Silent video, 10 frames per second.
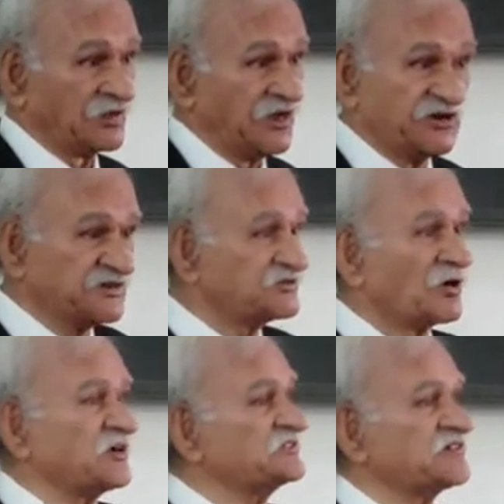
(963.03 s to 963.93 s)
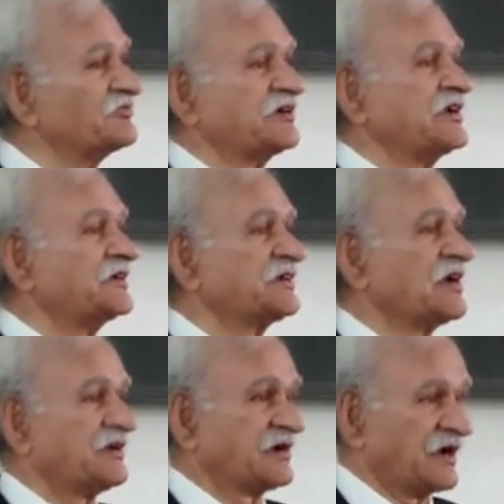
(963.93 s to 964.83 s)
It is not itself creating
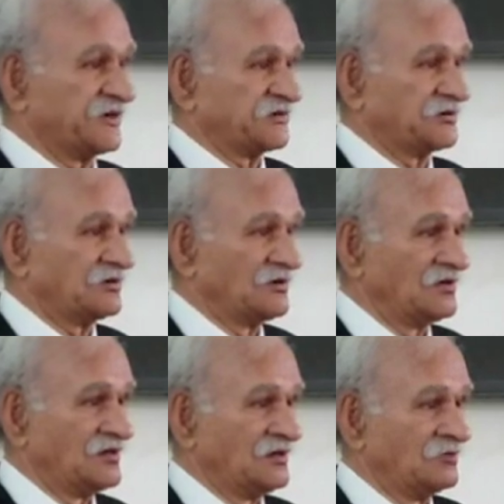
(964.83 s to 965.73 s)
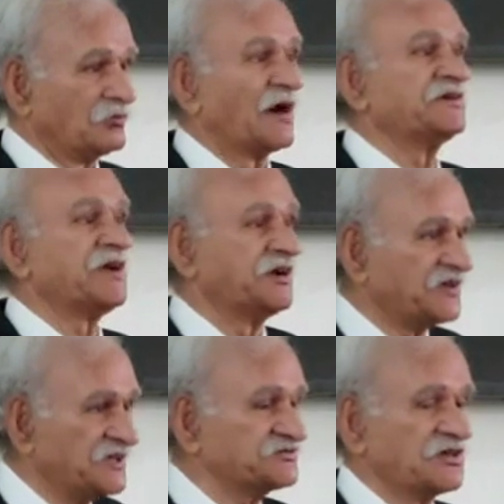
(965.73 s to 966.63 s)
any right, but it
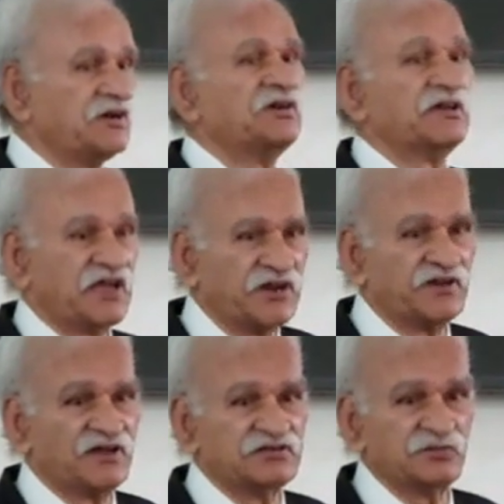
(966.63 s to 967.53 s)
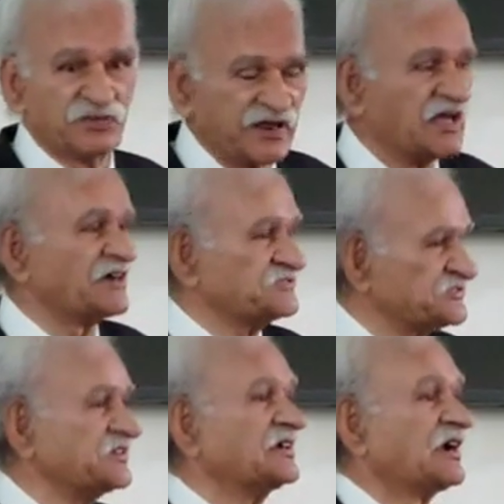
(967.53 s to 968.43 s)
is indicating the
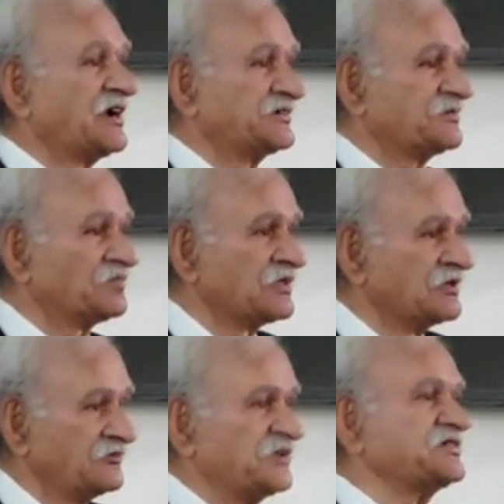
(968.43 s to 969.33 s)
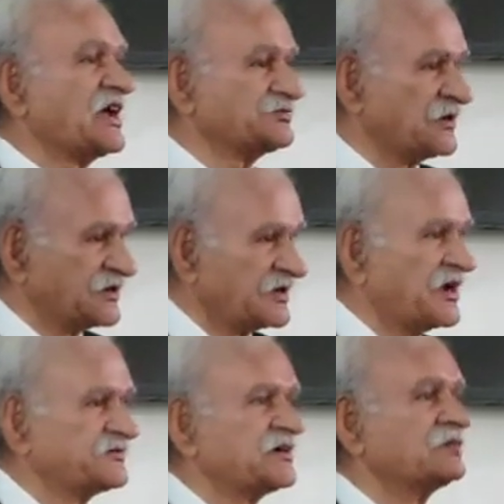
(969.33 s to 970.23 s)
pre-existing right which has been
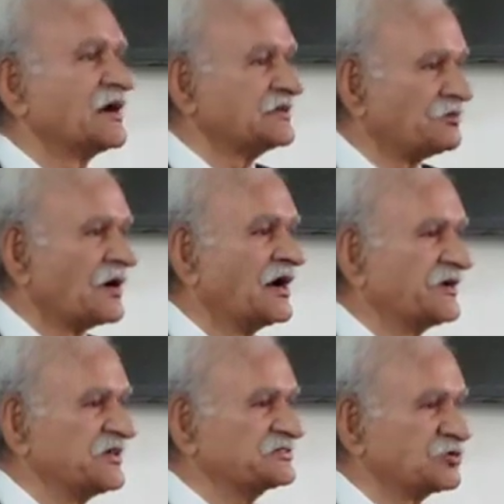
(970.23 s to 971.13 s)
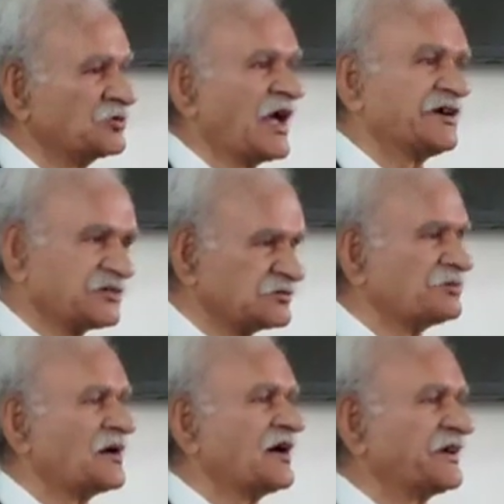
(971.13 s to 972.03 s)
created by the party through the act of the
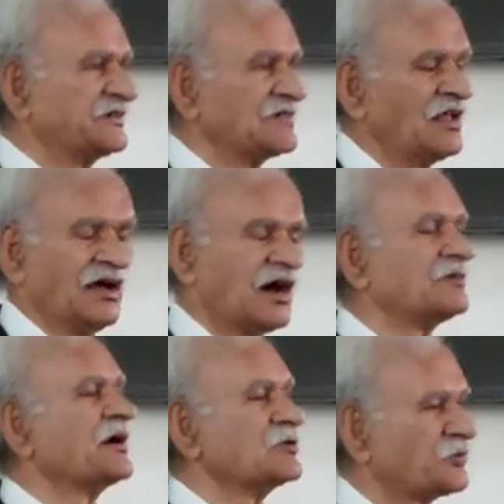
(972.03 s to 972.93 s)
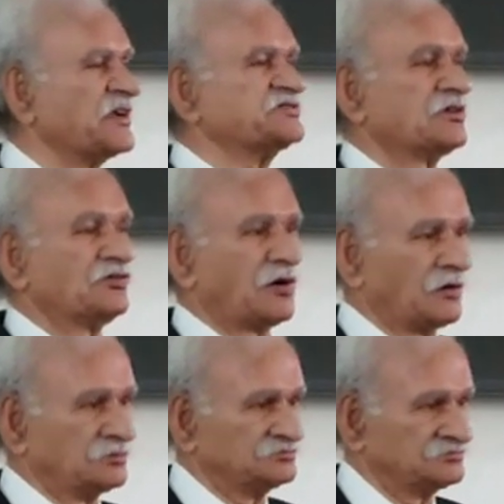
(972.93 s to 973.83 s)
party or by operation of law.